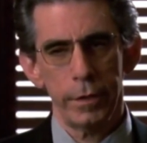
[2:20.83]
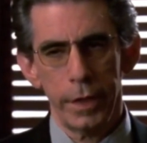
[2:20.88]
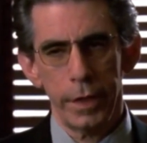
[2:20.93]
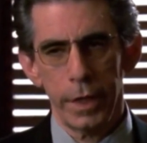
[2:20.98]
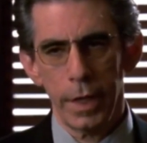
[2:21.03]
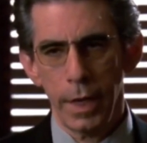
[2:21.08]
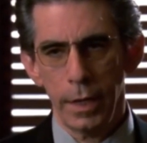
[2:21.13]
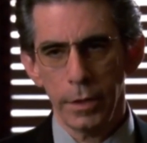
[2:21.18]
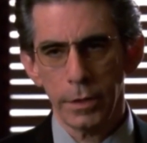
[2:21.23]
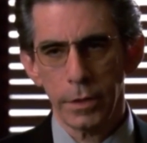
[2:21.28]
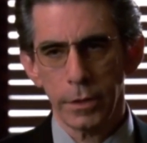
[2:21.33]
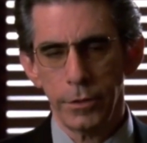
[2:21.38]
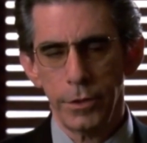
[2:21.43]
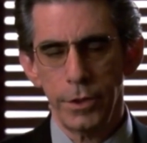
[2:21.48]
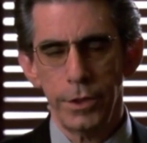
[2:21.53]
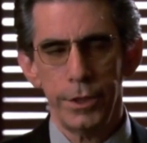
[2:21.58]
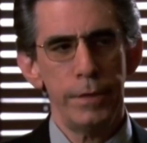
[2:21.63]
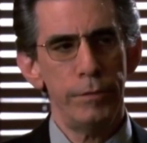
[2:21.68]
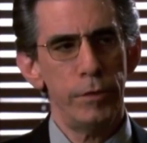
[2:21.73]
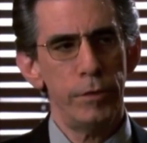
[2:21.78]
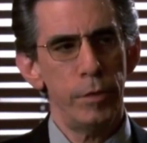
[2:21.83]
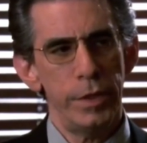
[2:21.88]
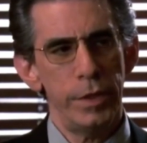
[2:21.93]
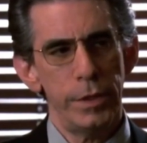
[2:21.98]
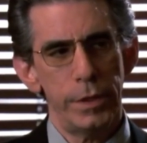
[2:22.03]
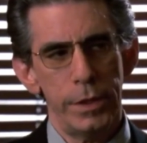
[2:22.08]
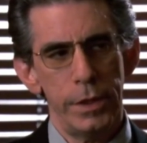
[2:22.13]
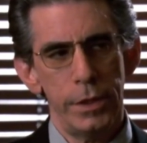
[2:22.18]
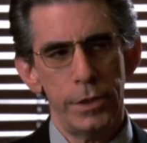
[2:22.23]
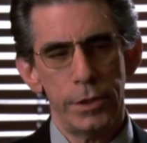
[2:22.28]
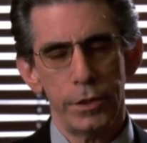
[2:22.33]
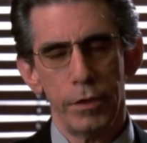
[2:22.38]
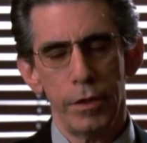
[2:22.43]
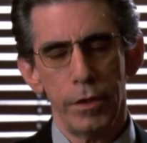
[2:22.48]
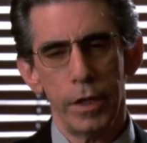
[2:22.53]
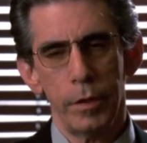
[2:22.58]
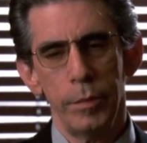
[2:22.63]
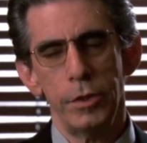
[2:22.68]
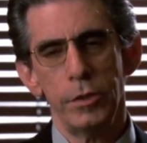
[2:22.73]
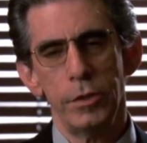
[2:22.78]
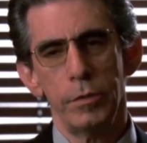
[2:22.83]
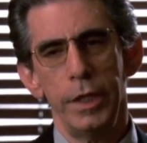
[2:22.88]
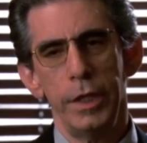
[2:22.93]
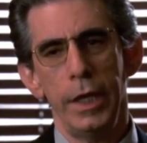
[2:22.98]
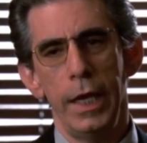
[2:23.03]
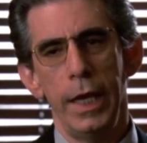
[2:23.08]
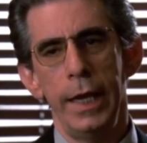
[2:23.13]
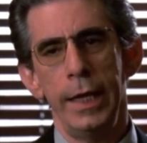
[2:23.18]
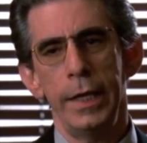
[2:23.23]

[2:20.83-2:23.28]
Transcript: to participate in 8 different television